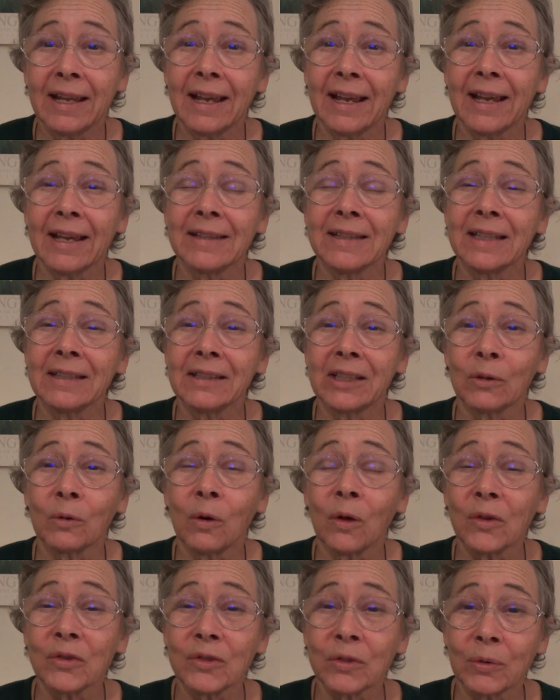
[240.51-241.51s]
and that they're
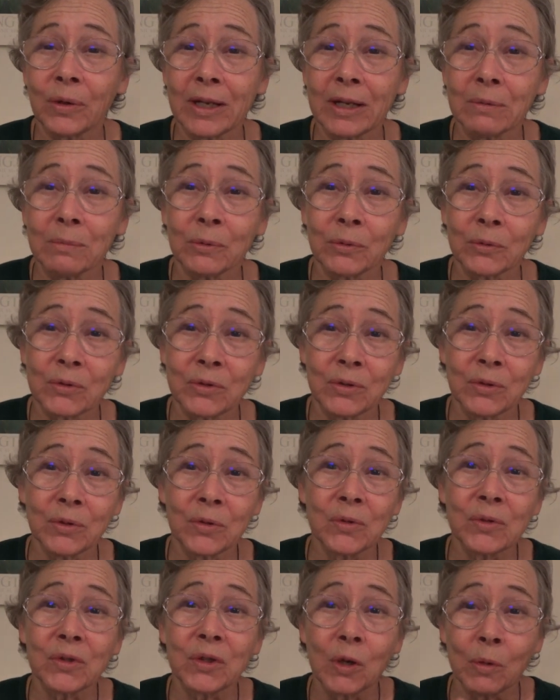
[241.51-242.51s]
also able
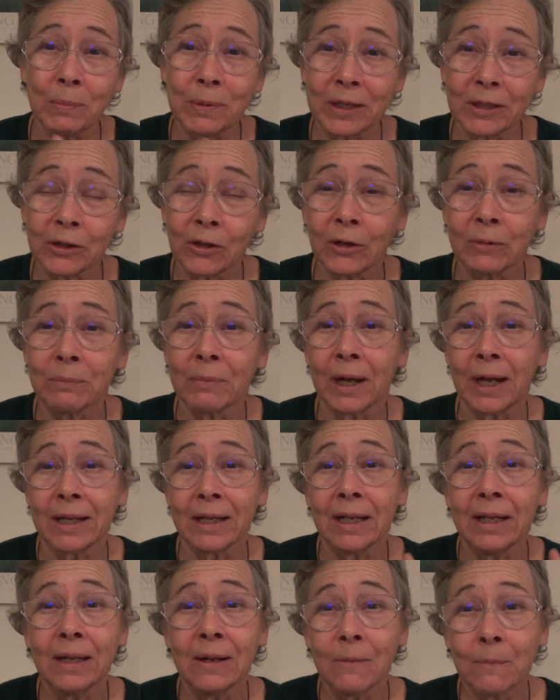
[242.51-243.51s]
to scoop in on
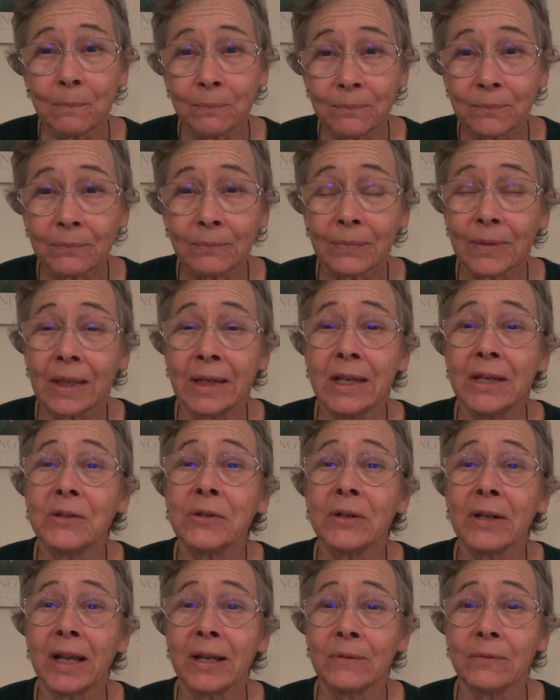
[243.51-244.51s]
my
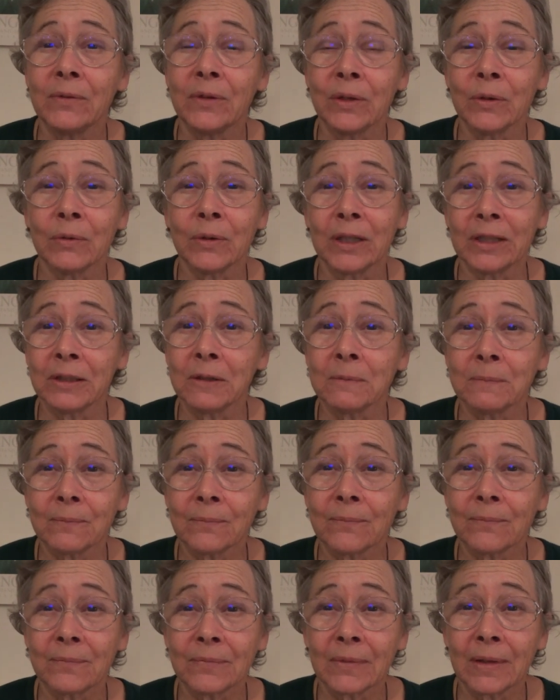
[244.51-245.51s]
internet viewing
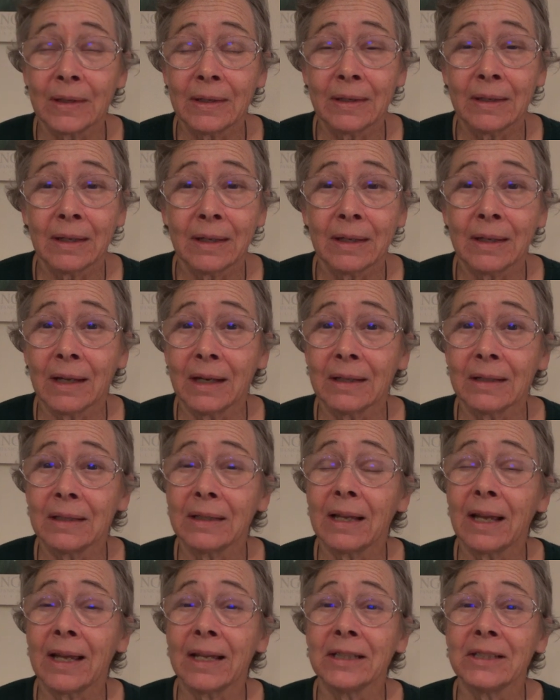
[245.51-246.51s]
uh,
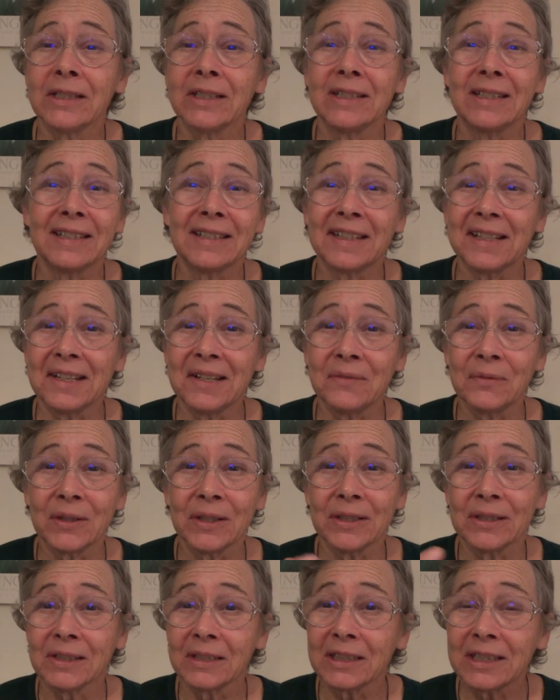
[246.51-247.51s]
and
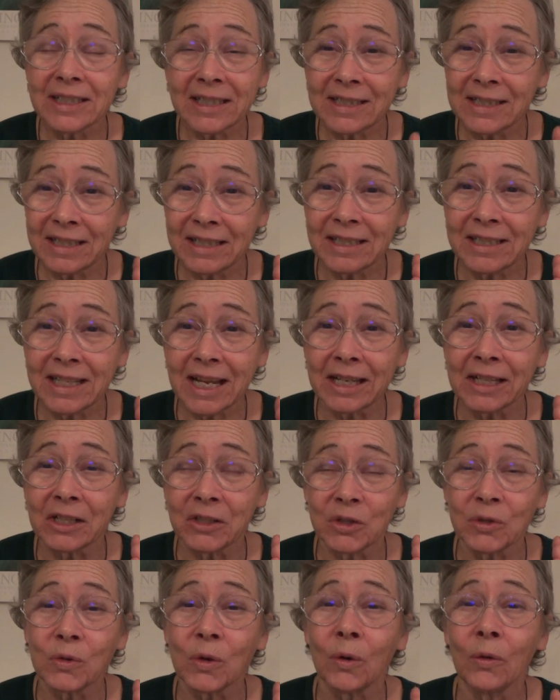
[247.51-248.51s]
even take
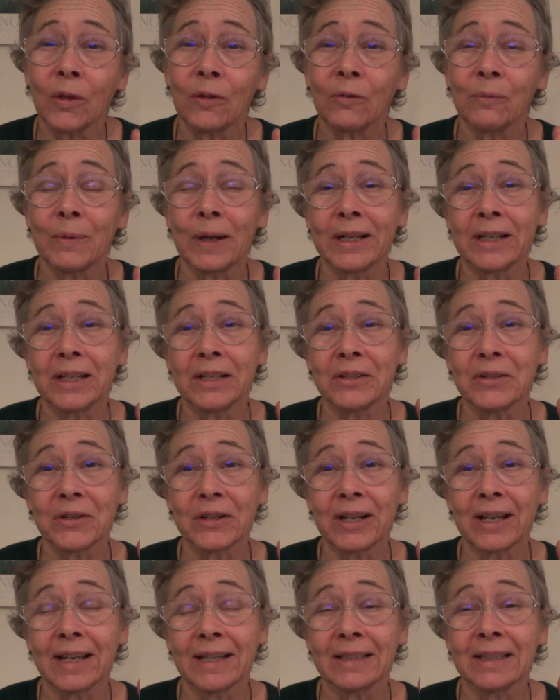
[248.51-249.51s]
control of my
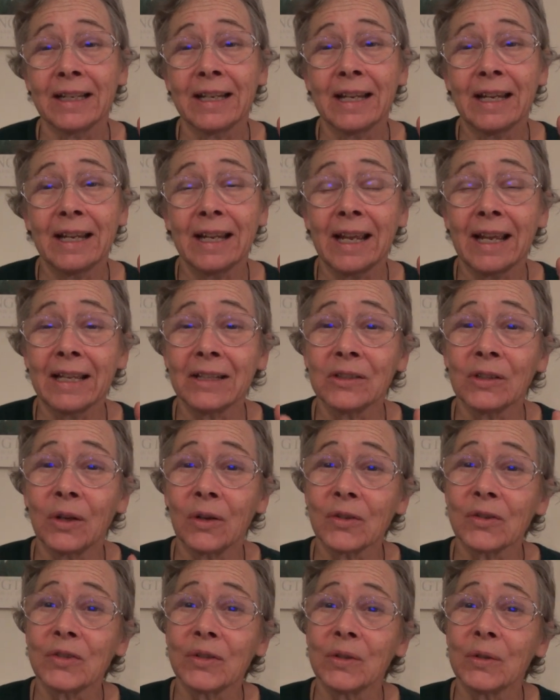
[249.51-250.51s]
internet and
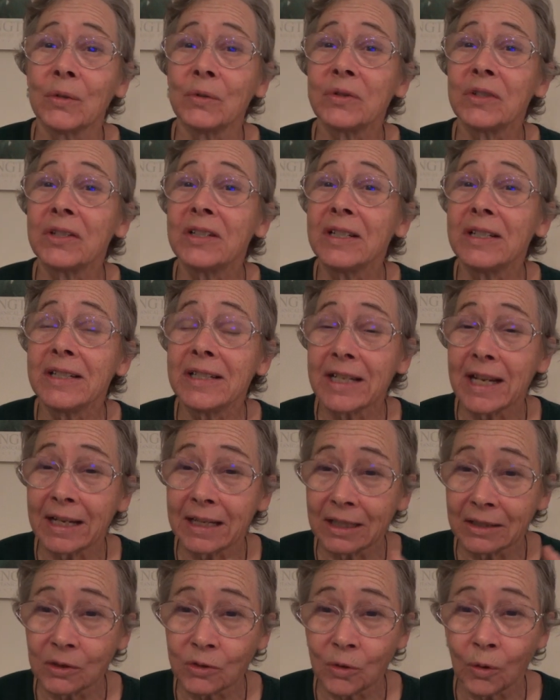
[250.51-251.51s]
also
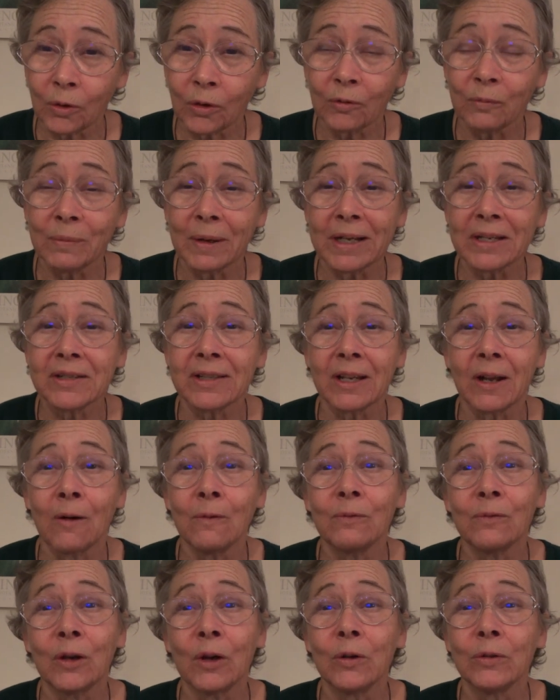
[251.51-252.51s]
take control of my cell
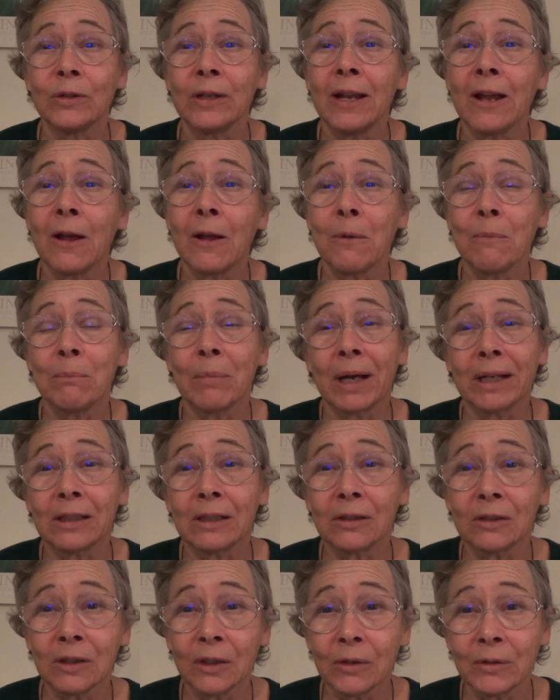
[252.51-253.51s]
phone by
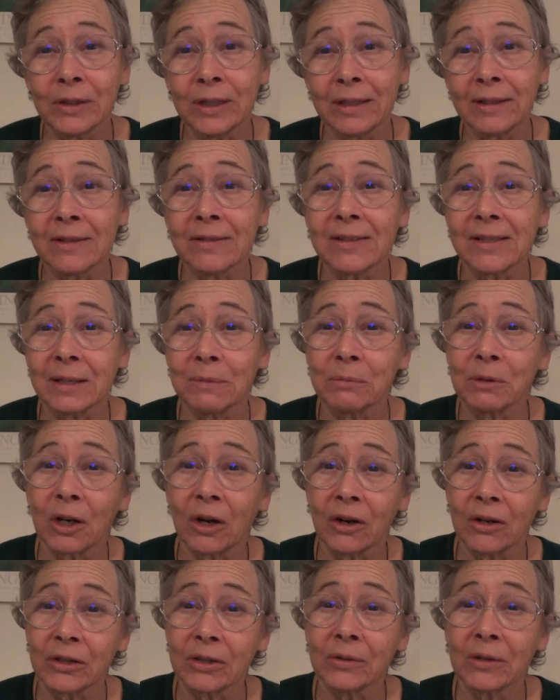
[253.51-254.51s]
cloning the SIM
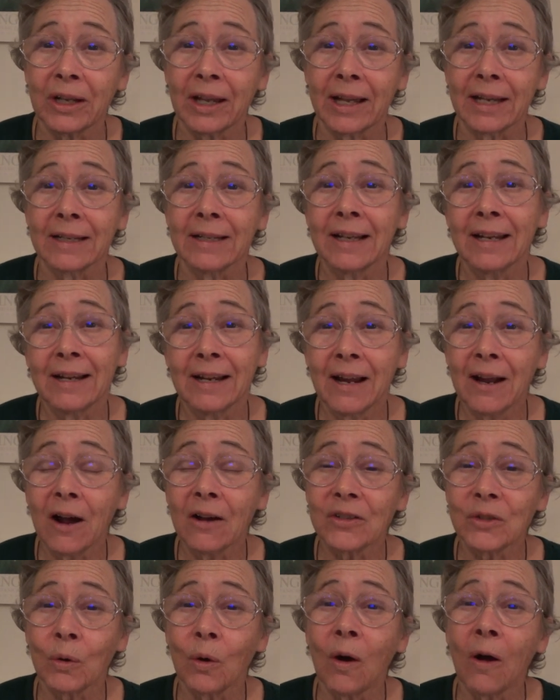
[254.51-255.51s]
card, okay?
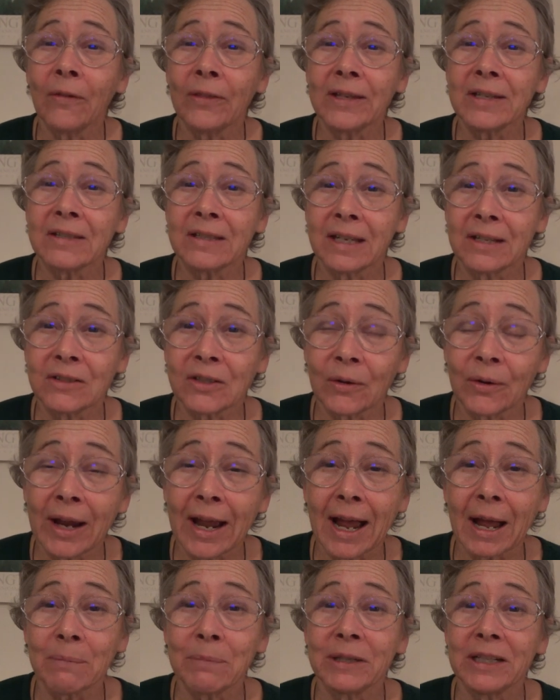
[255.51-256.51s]
So all these things are
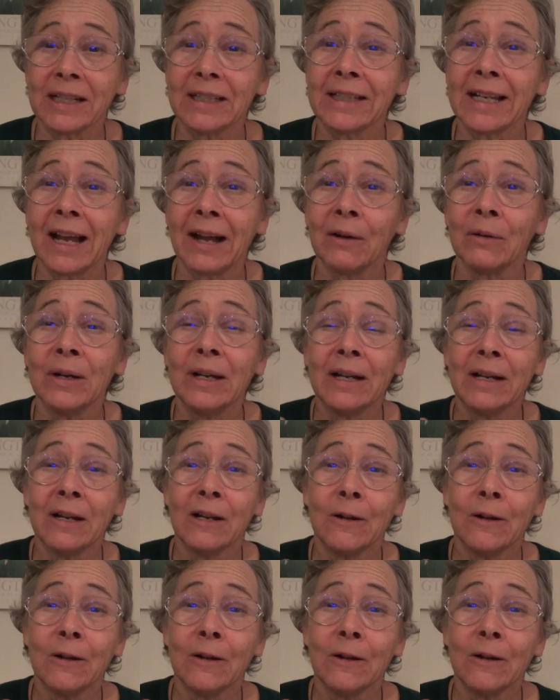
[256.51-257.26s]
happening now.